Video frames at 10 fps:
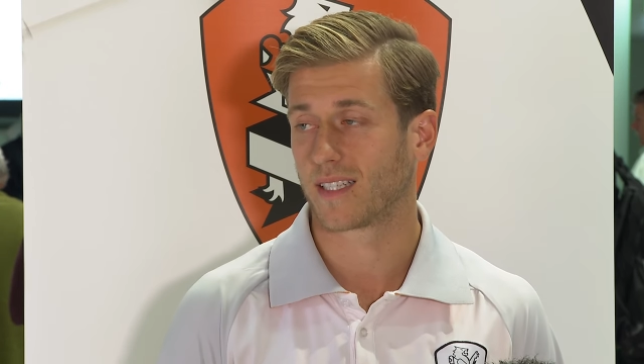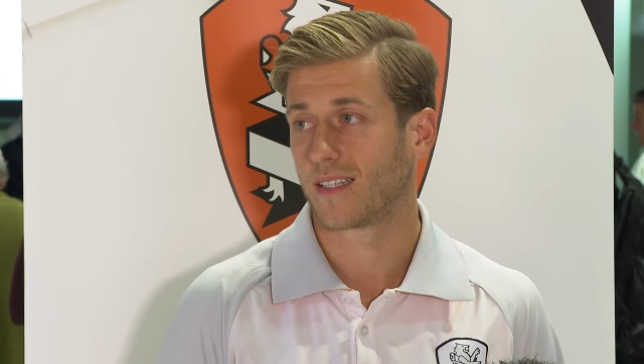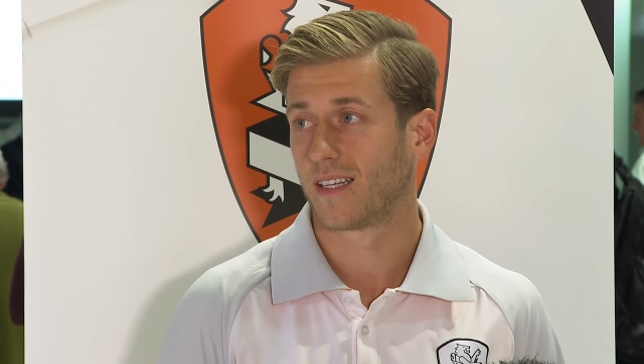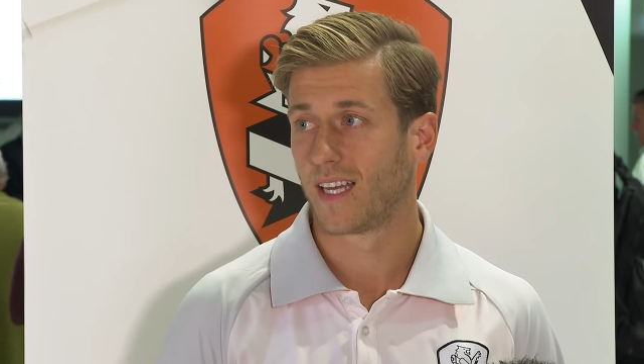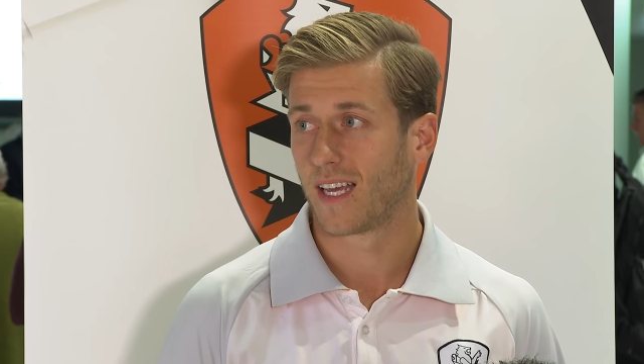
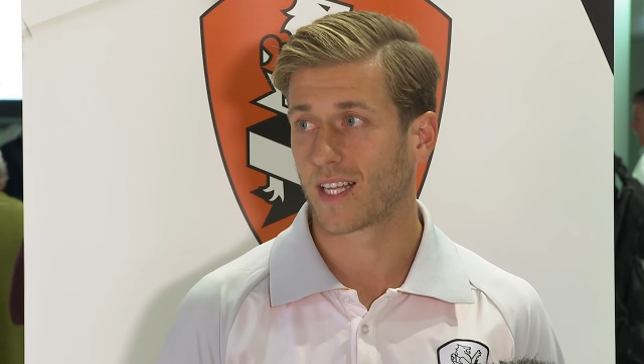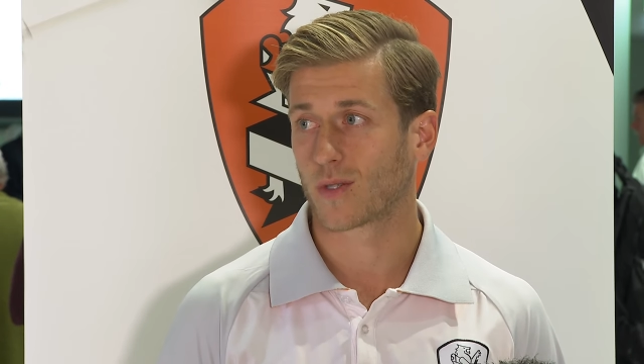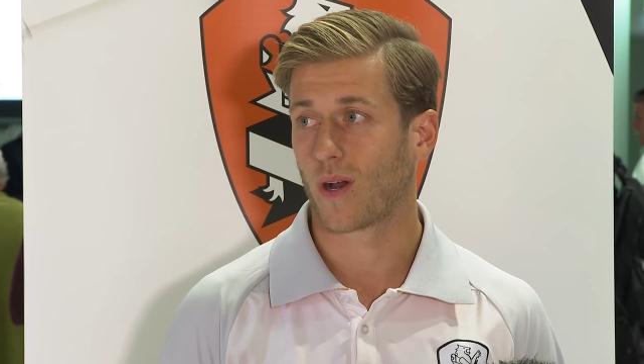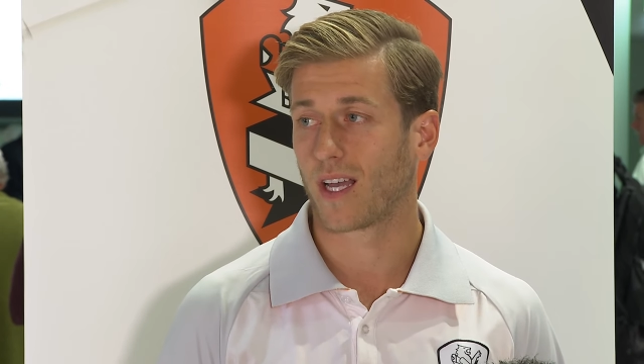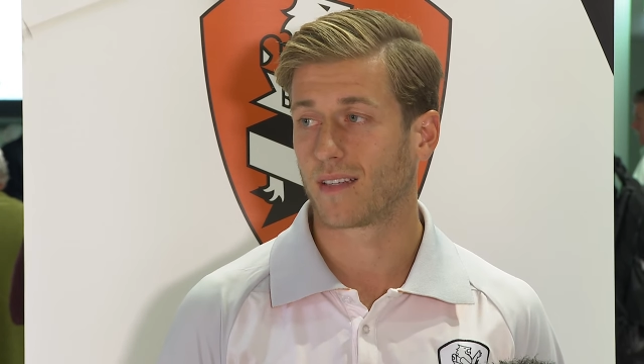And
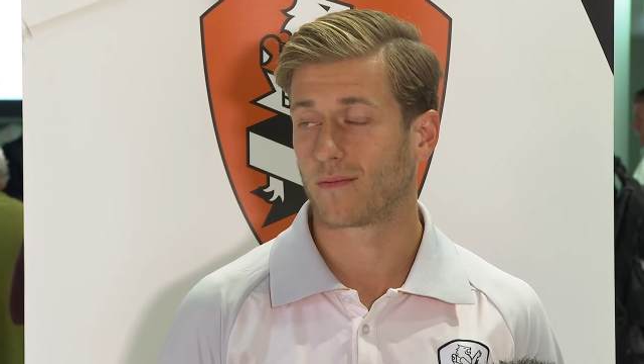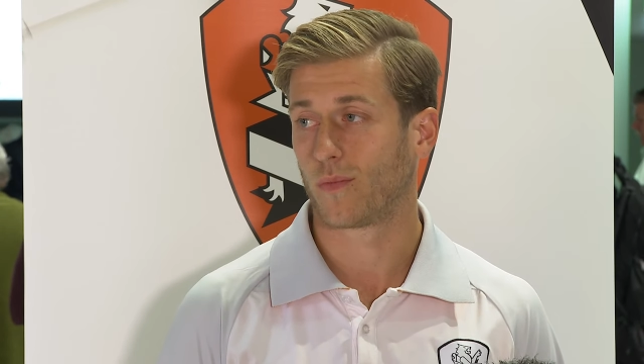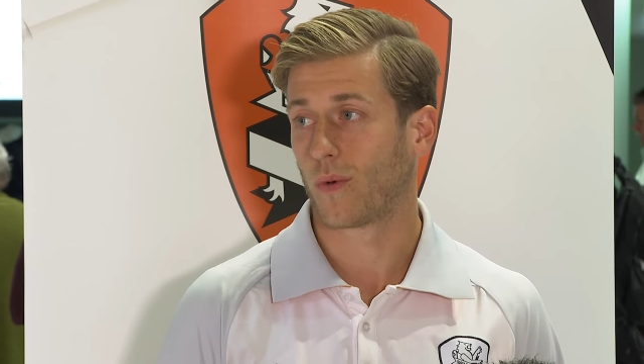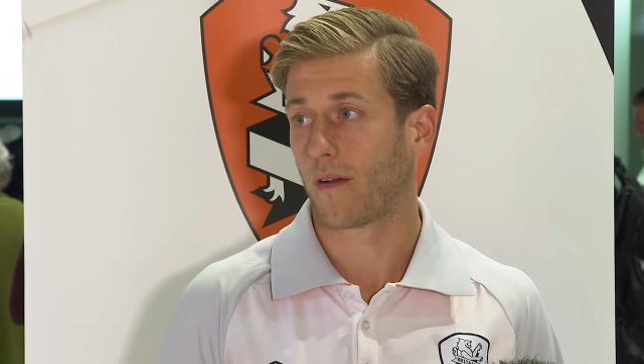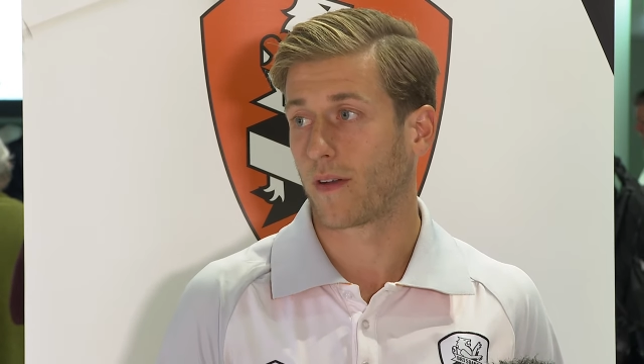that's why,
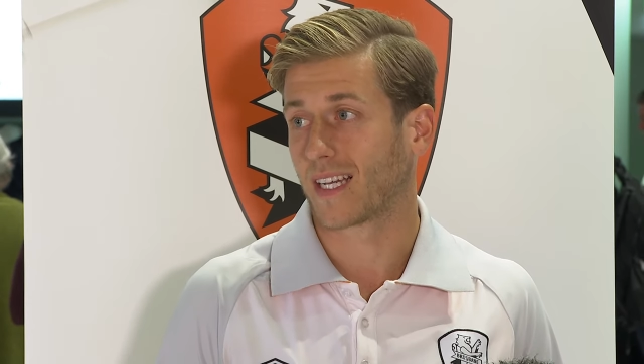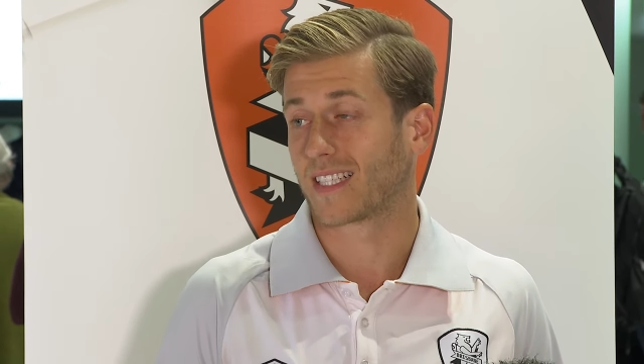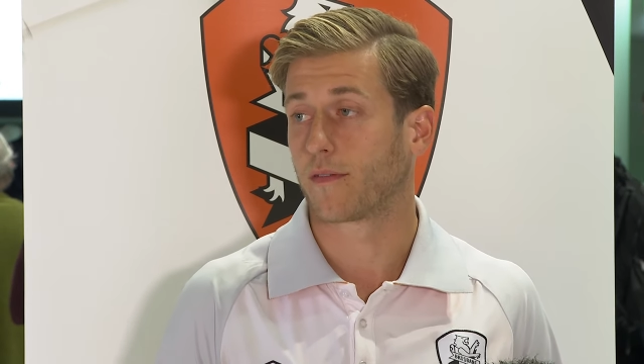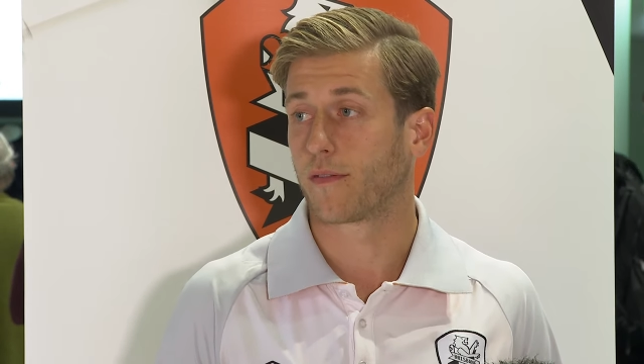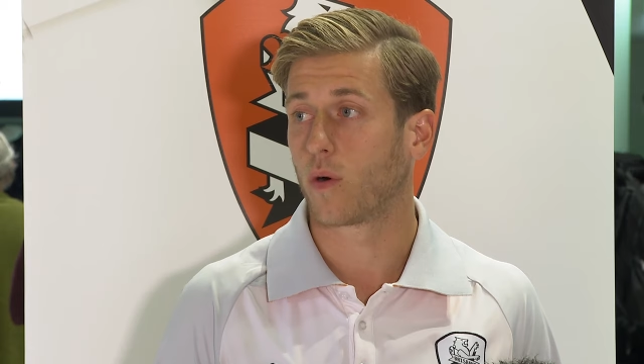I
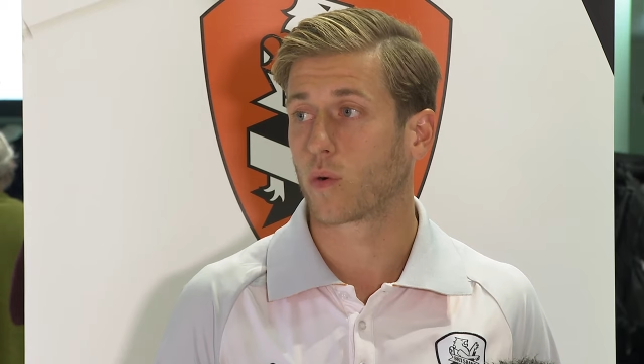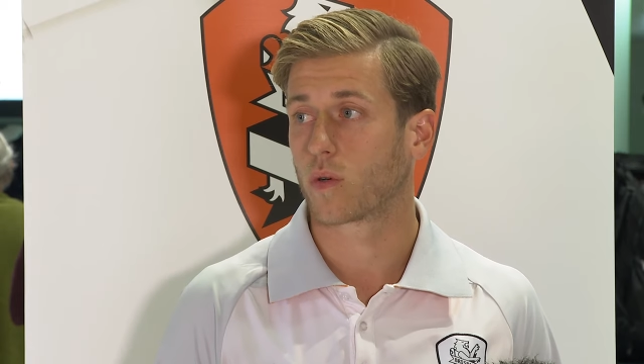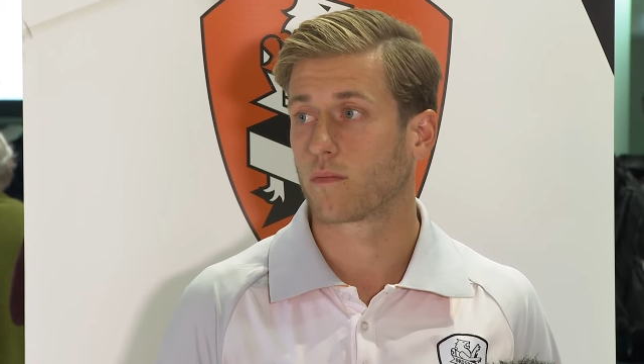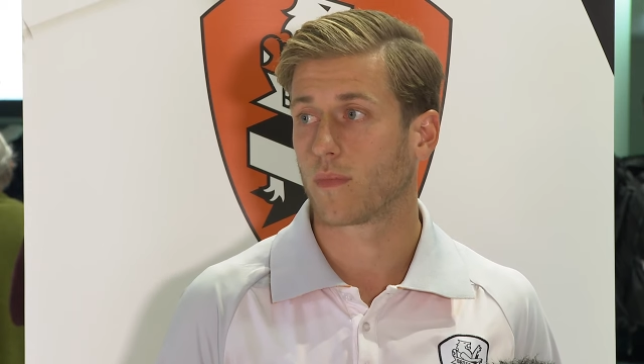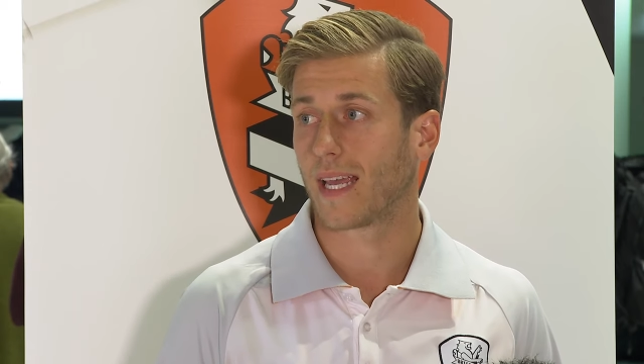guess, it felt
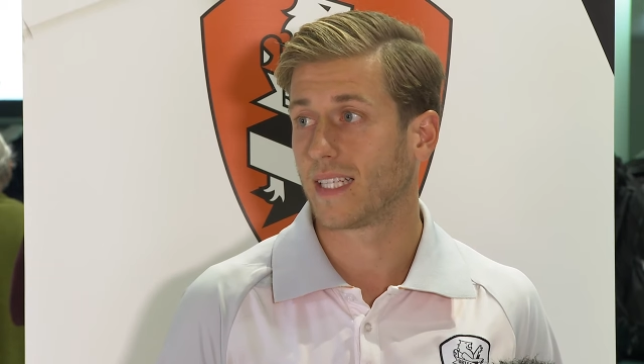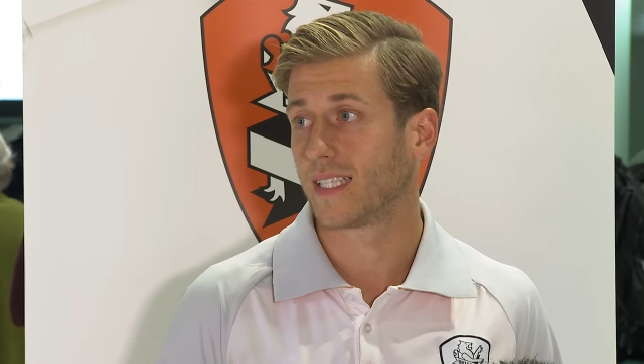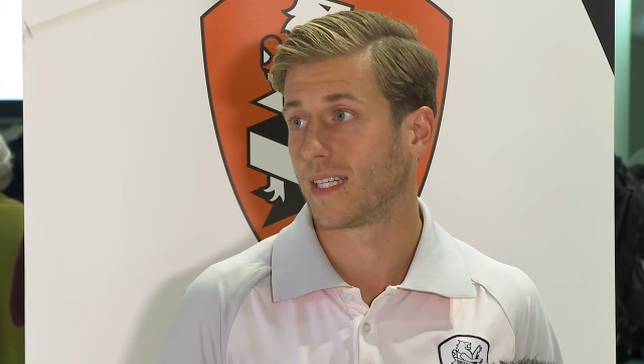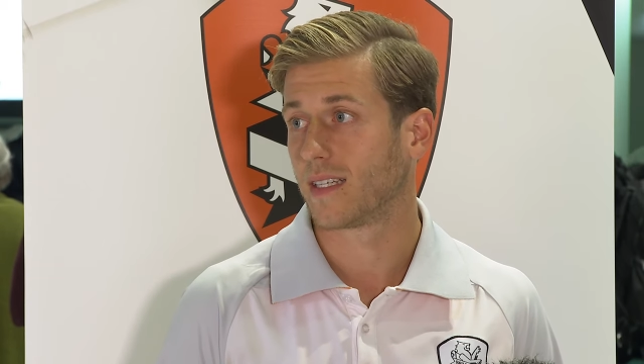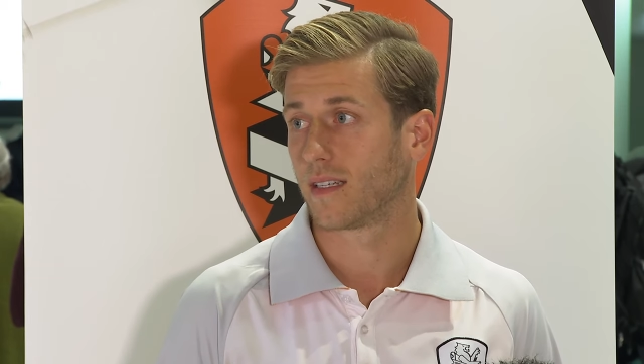
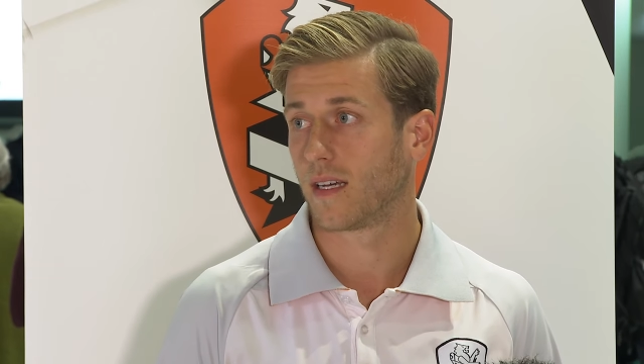easy